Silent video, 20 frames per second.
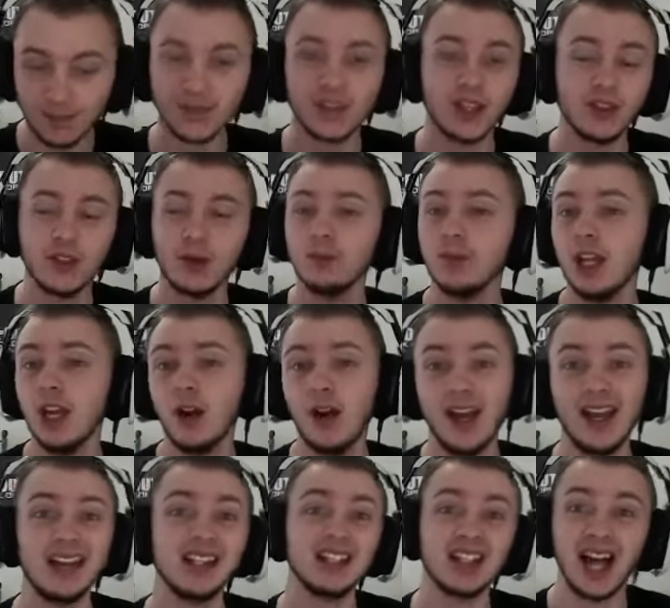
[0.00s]
thumbnail
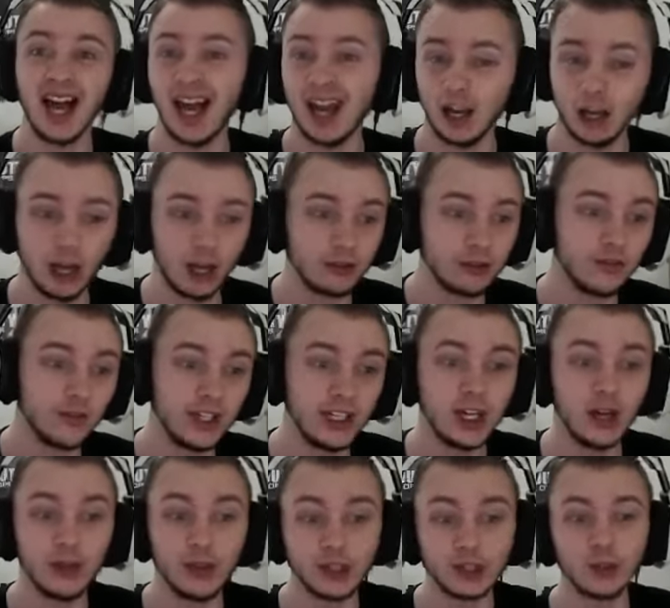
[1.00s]
and title of the
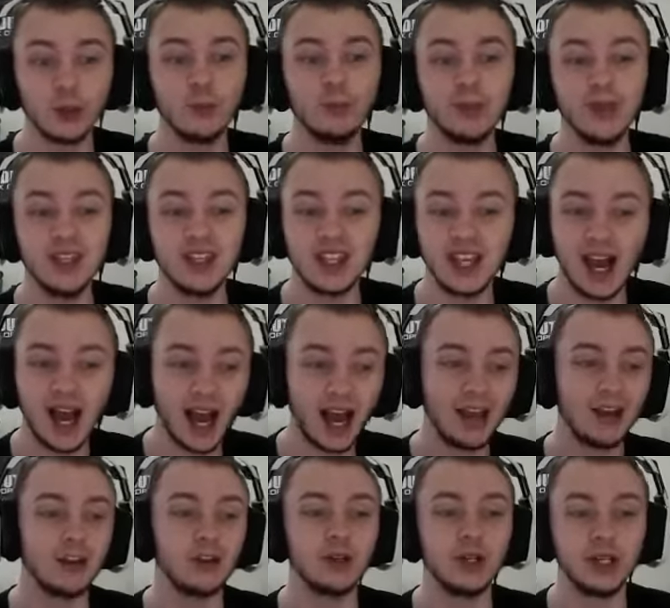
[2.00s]
video, this will be the
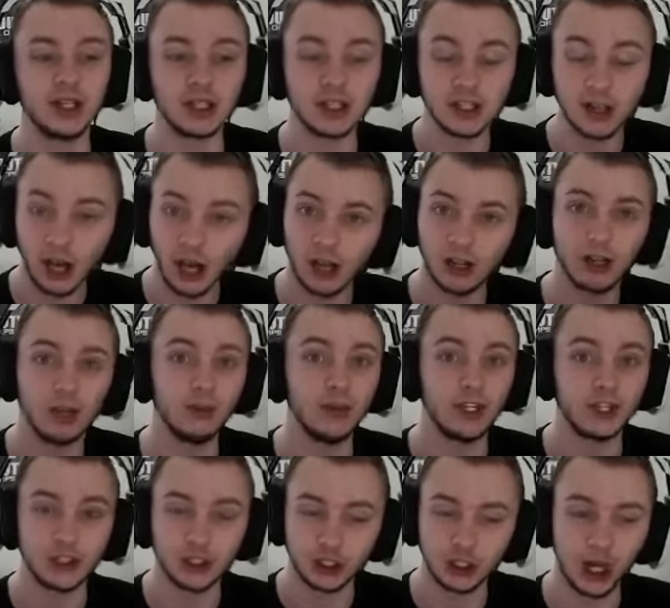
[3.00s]
Iron
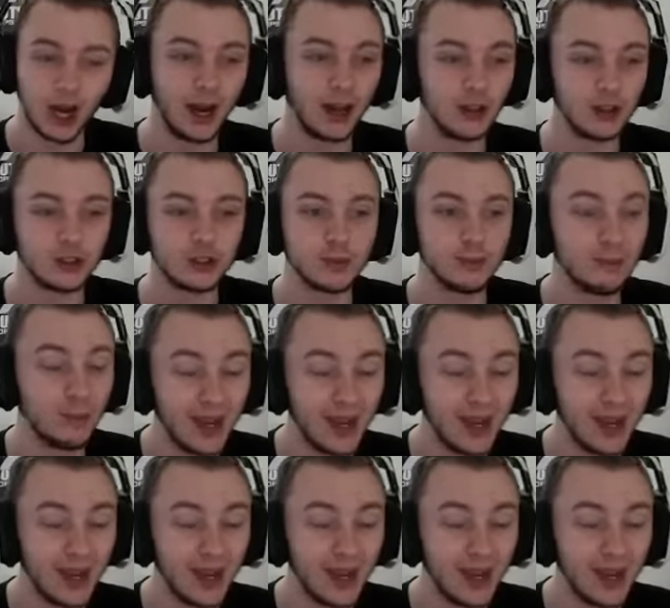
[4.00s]
Golem Challenge.